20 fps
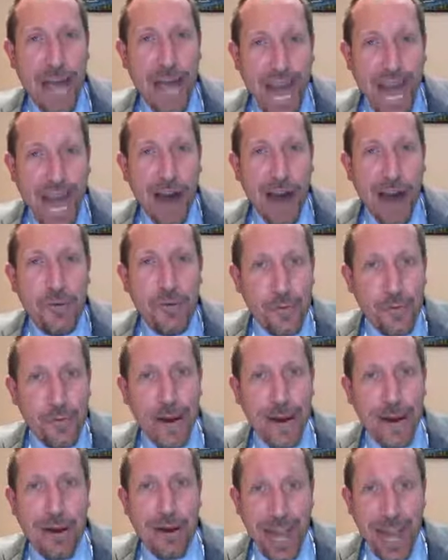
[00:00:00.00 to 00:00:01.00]
How
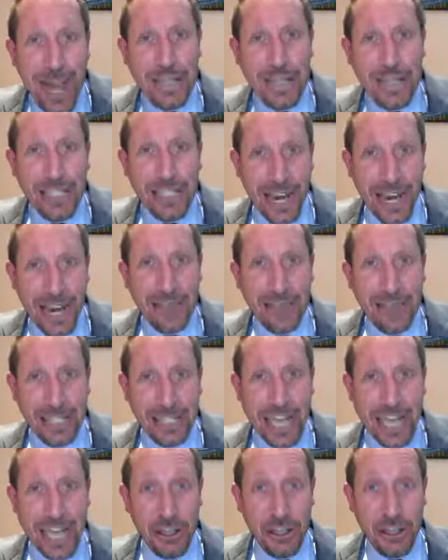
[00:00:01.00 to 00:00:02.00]
far undercover
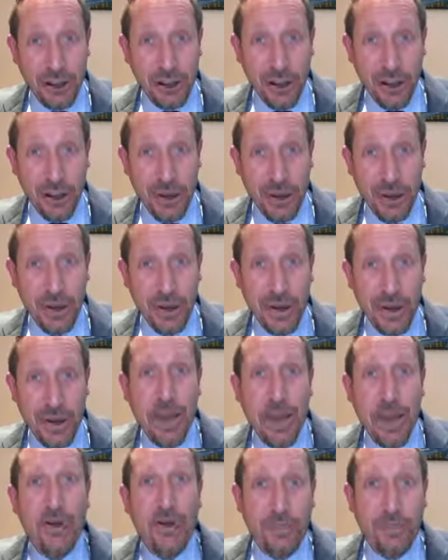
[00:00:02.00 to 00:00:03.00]
can you
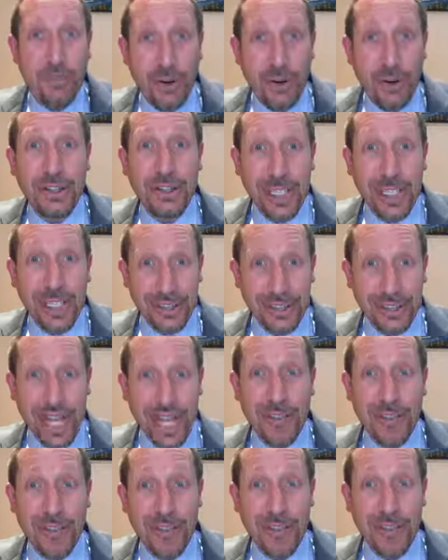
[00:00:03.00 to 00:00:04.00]
go for the
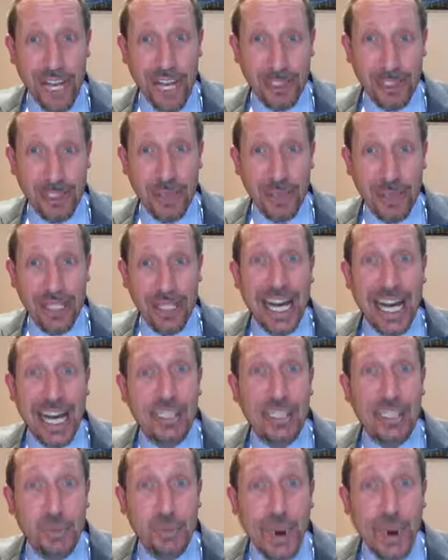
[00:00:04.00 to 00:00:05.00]
sake of espionage?